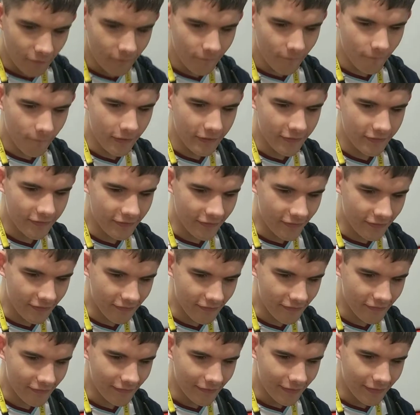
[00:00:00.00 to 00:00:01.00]
For
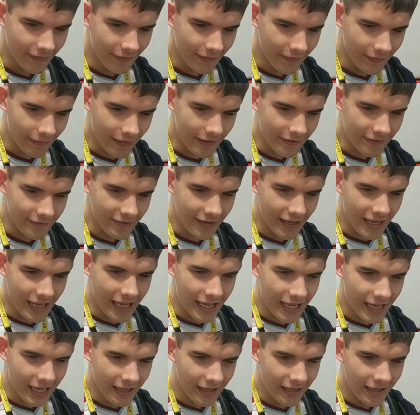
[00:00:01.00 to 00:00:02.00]
instance, let's
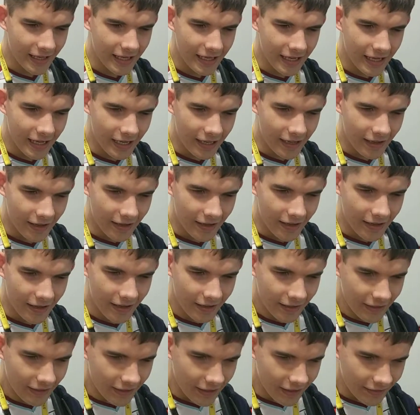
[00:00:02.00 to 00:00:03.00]
say,
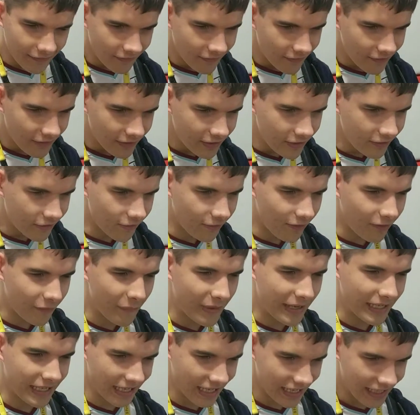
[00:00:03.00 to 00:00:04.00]
you know
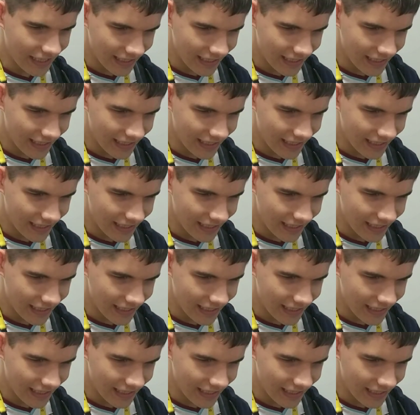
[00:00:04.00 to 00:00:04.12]
already.